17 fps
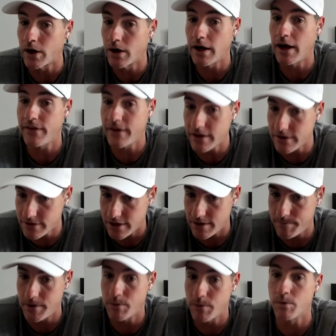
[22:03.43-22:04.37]
I think it's going to
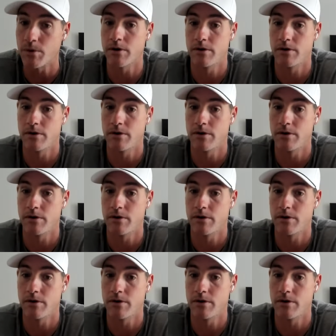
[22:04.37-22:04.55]
be a war.